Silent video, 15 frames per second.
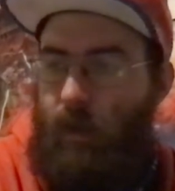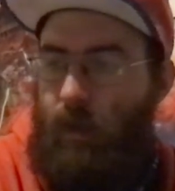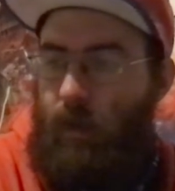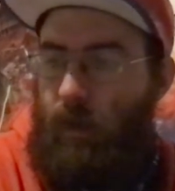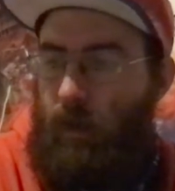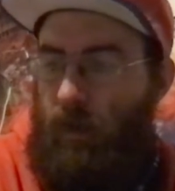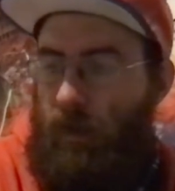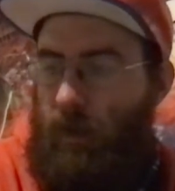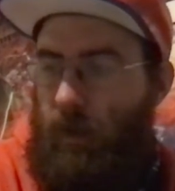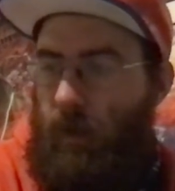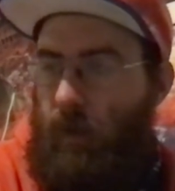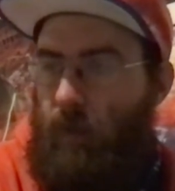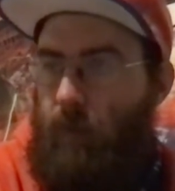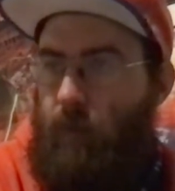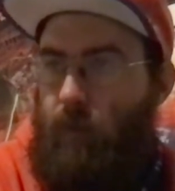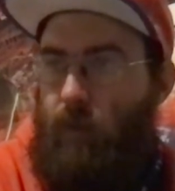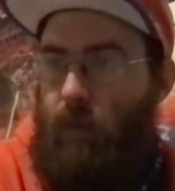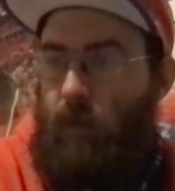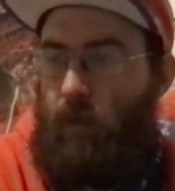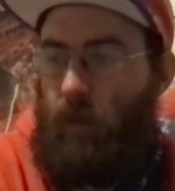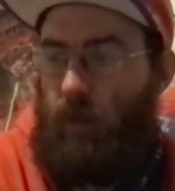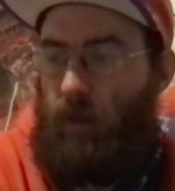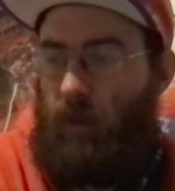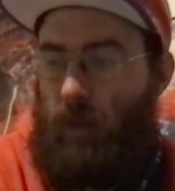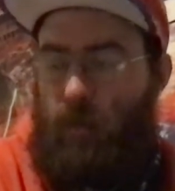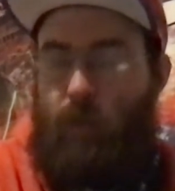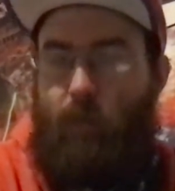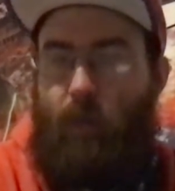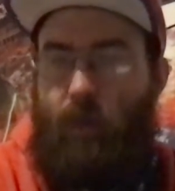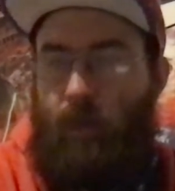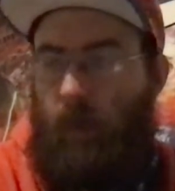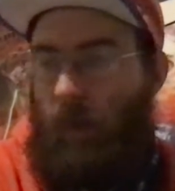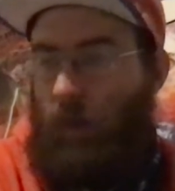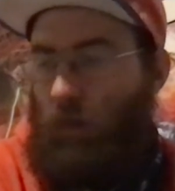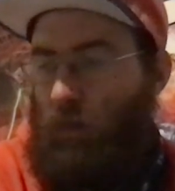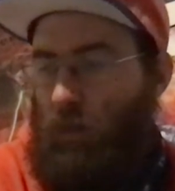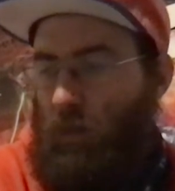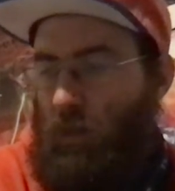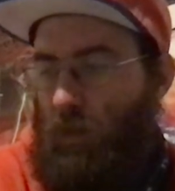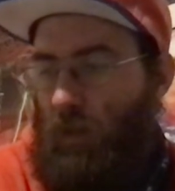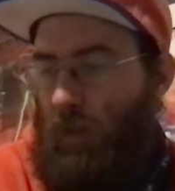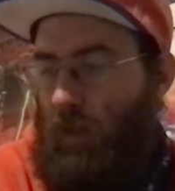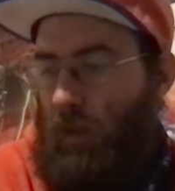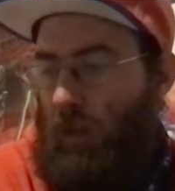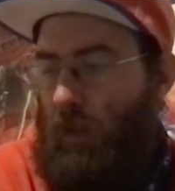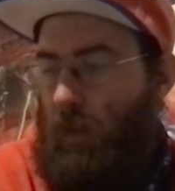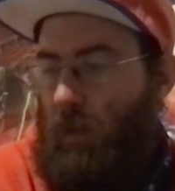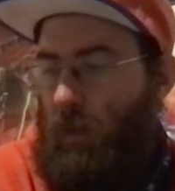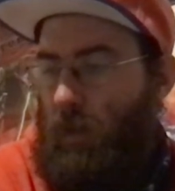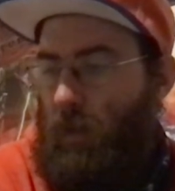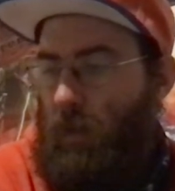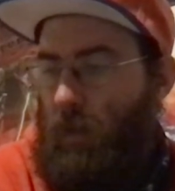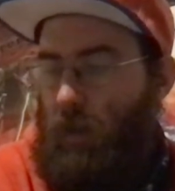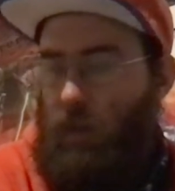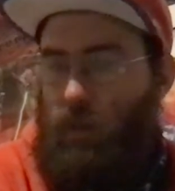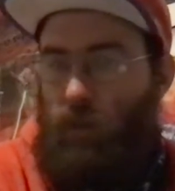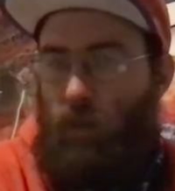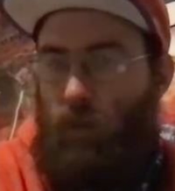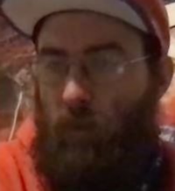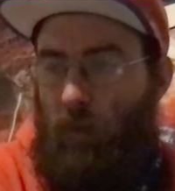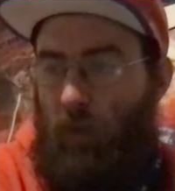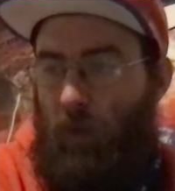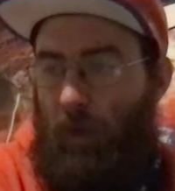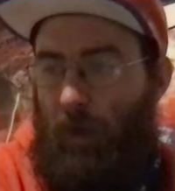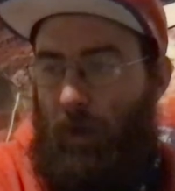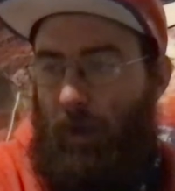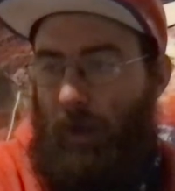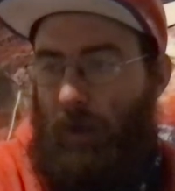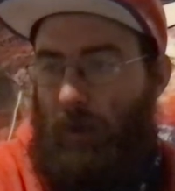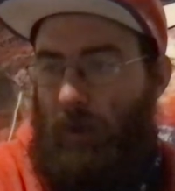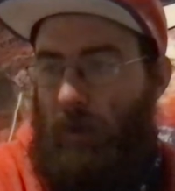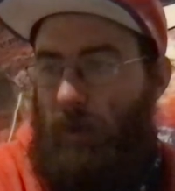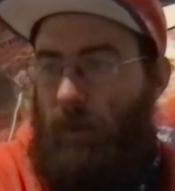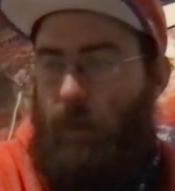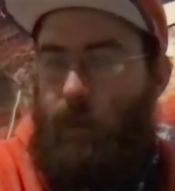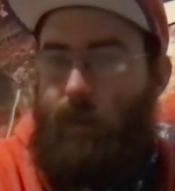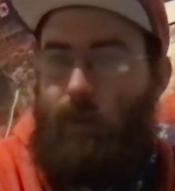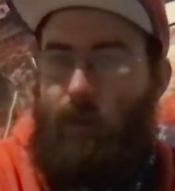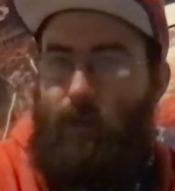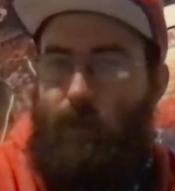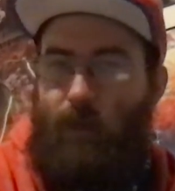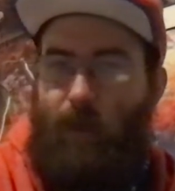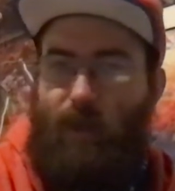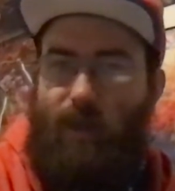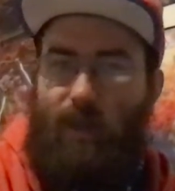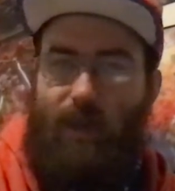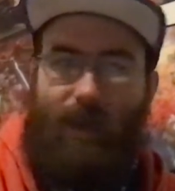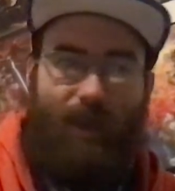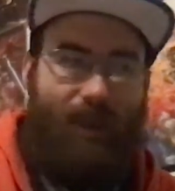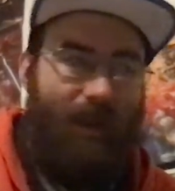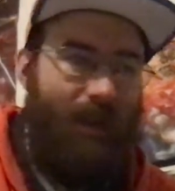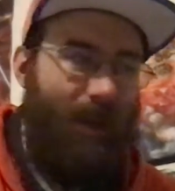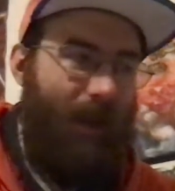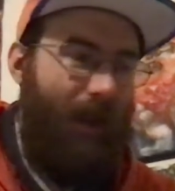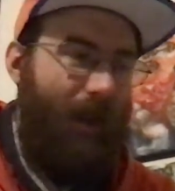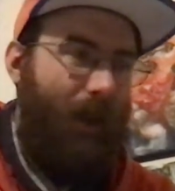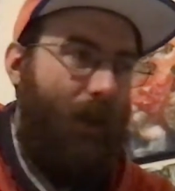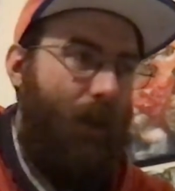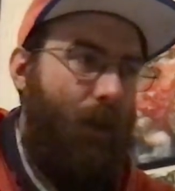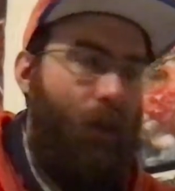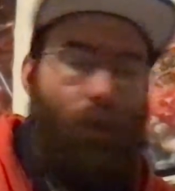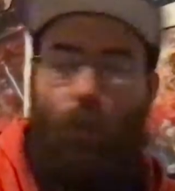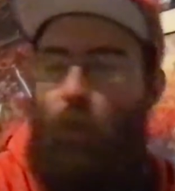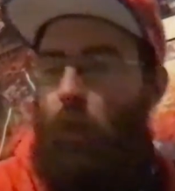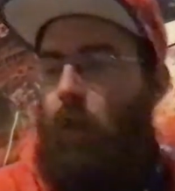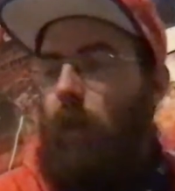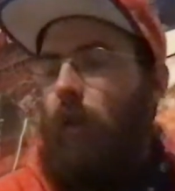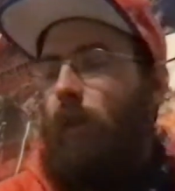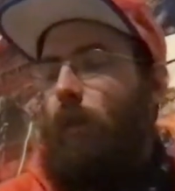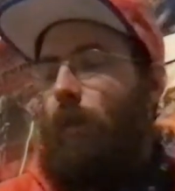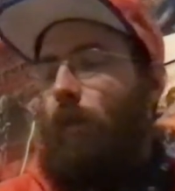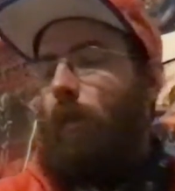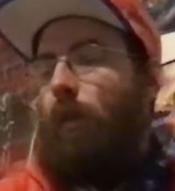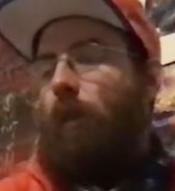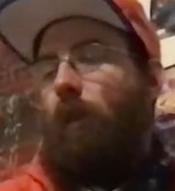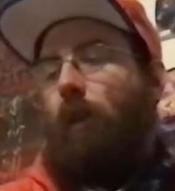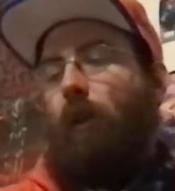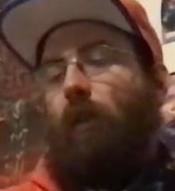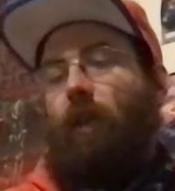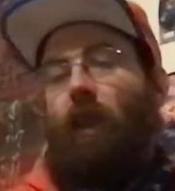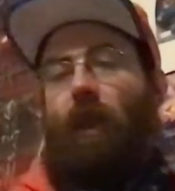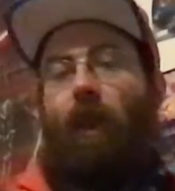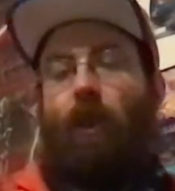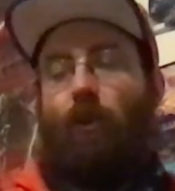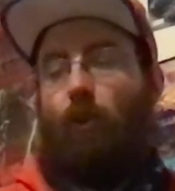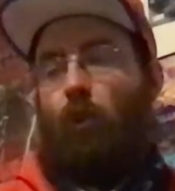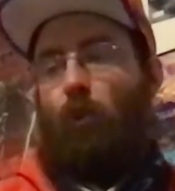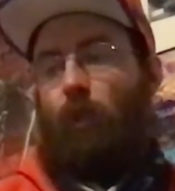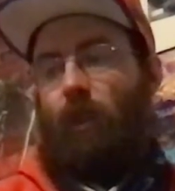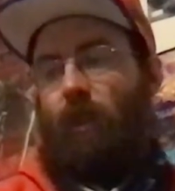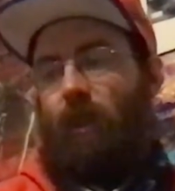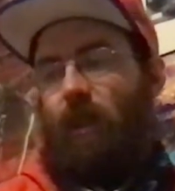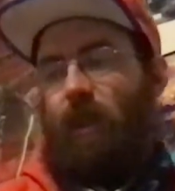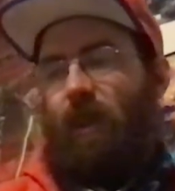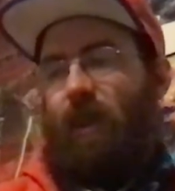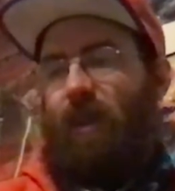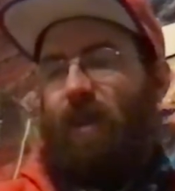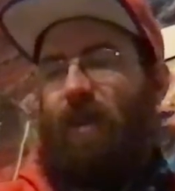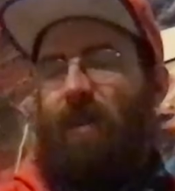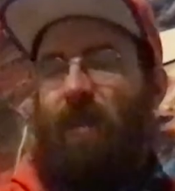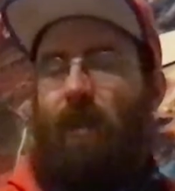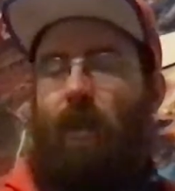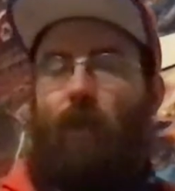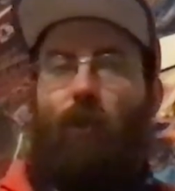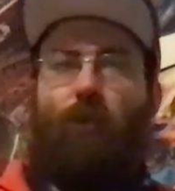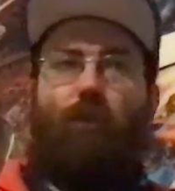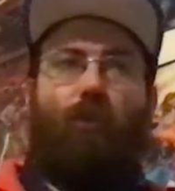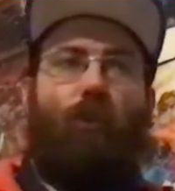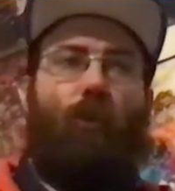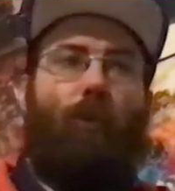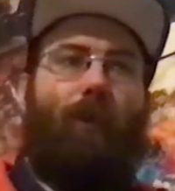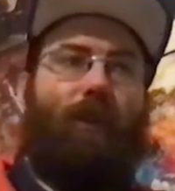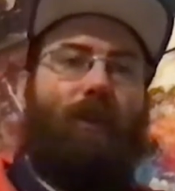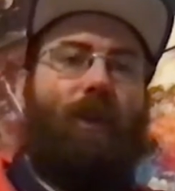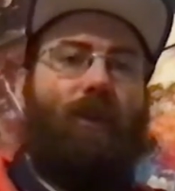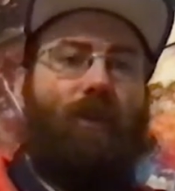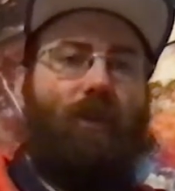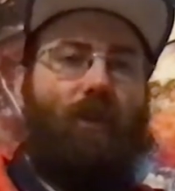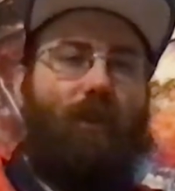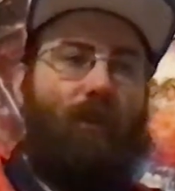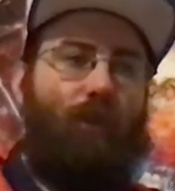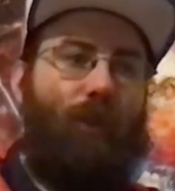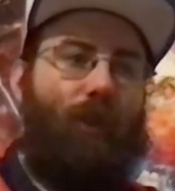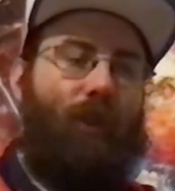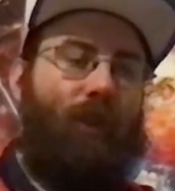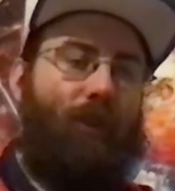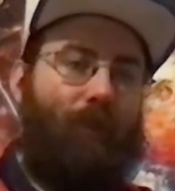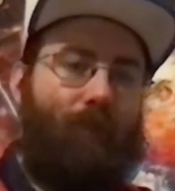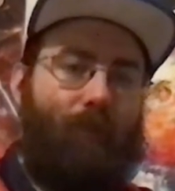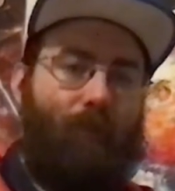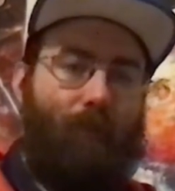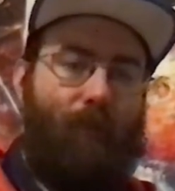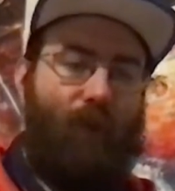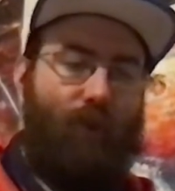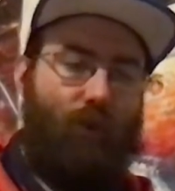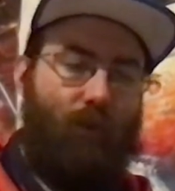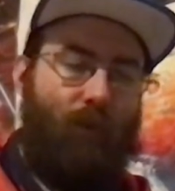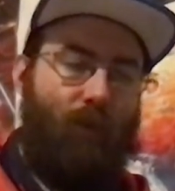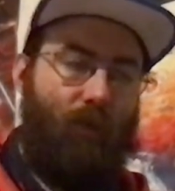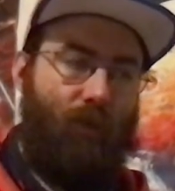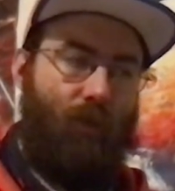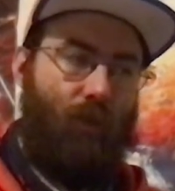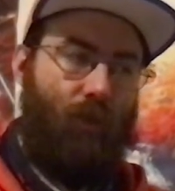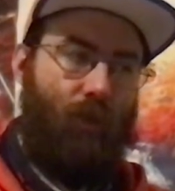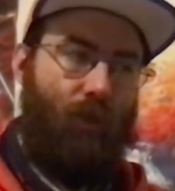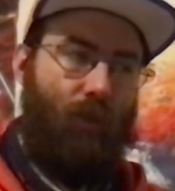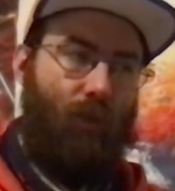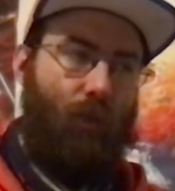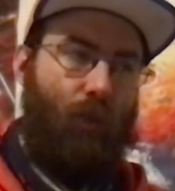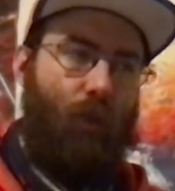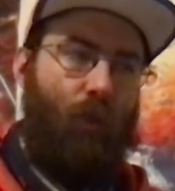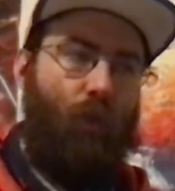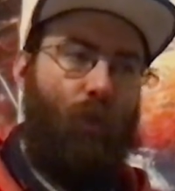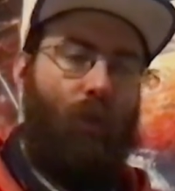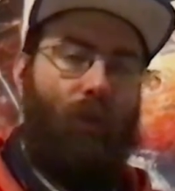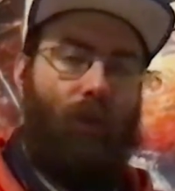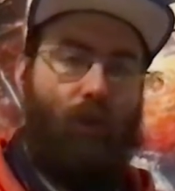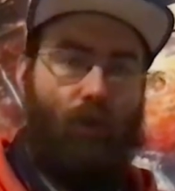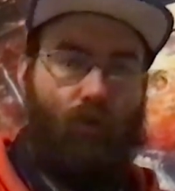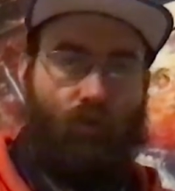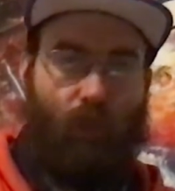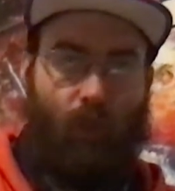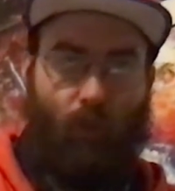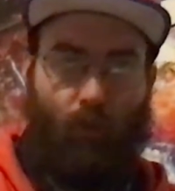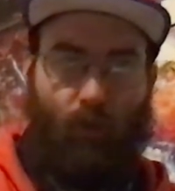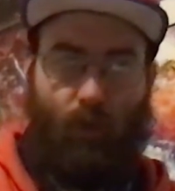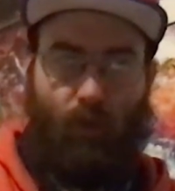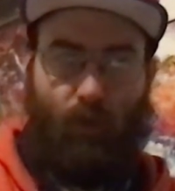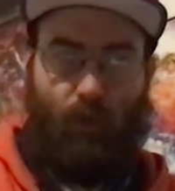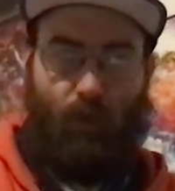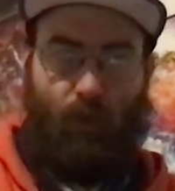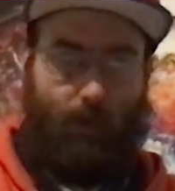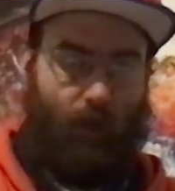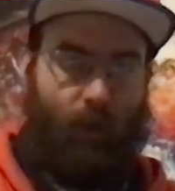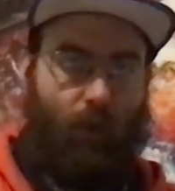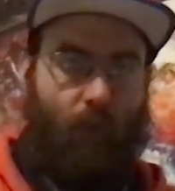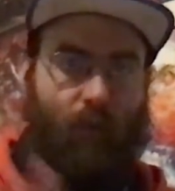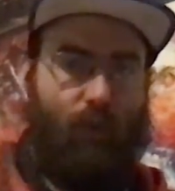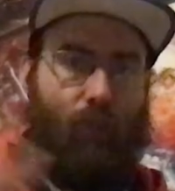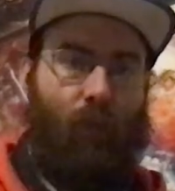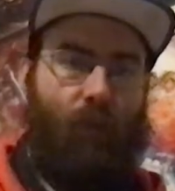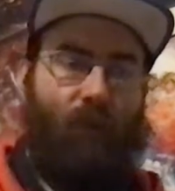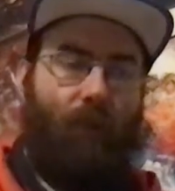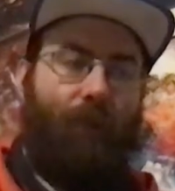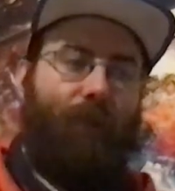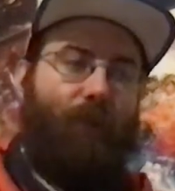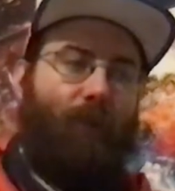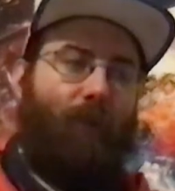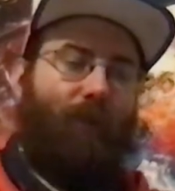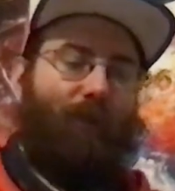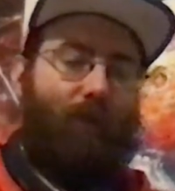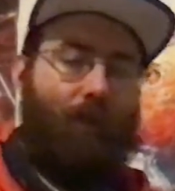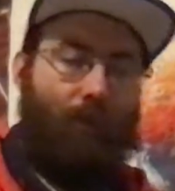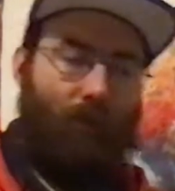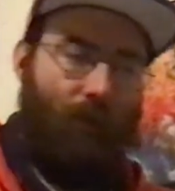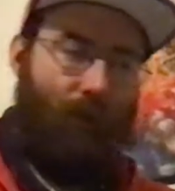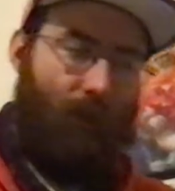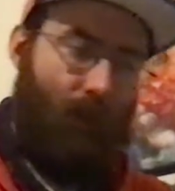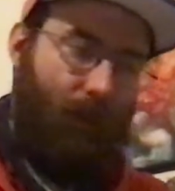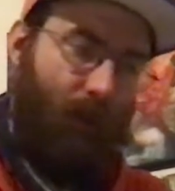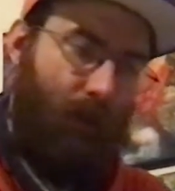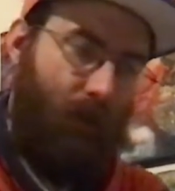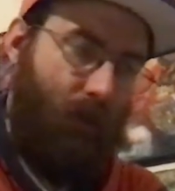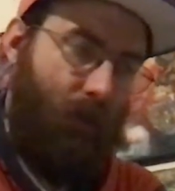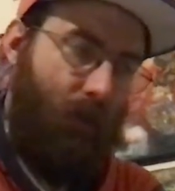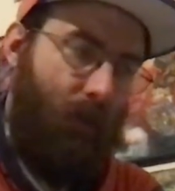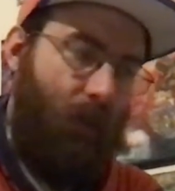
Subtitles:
on that's been encountered heard so far, and actually kind of like how they handle it again, how this all, like, not just including like Master Mustard, who Leon trained with, like a little bit of spoiler for Iron if you're not played it yet.